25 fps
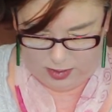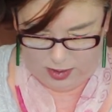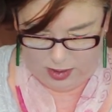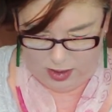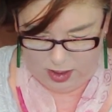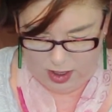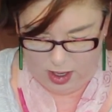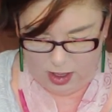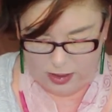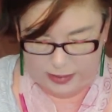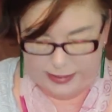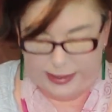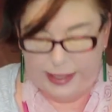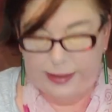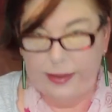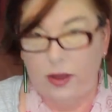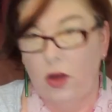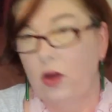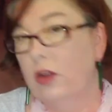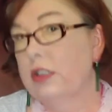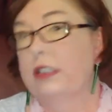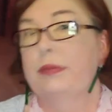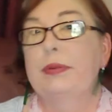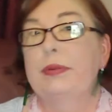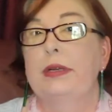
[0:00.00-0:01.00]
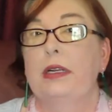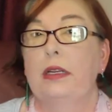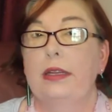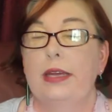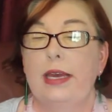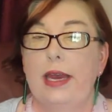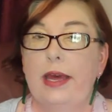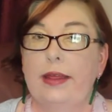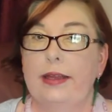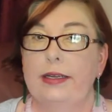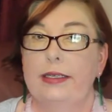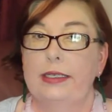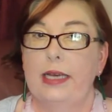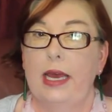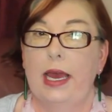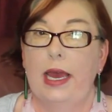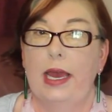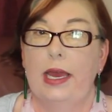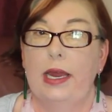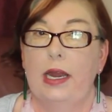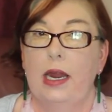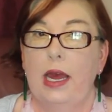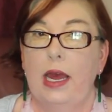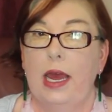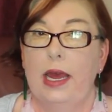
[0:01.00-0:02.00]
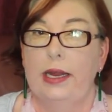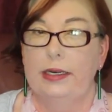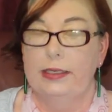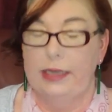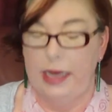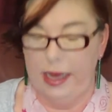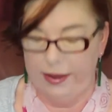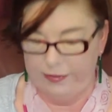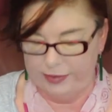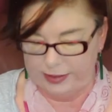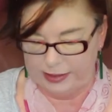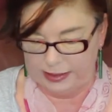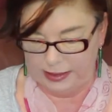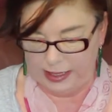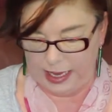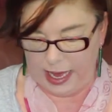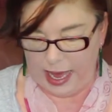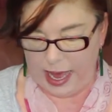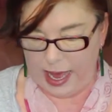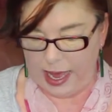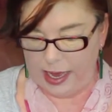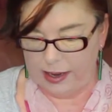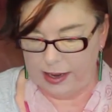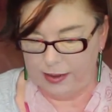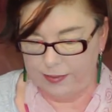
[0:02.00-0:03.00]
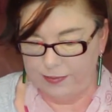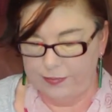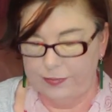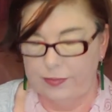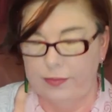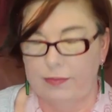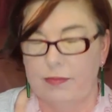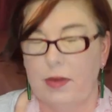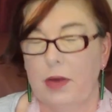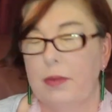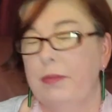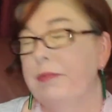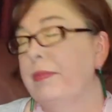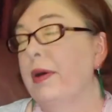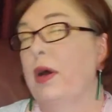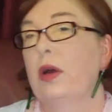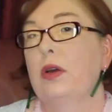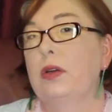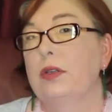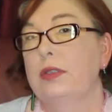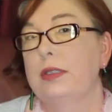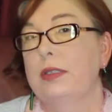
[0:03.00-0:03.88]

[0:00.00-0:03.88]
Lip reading: I was at the hospital the other day and I had to have a scan, my bone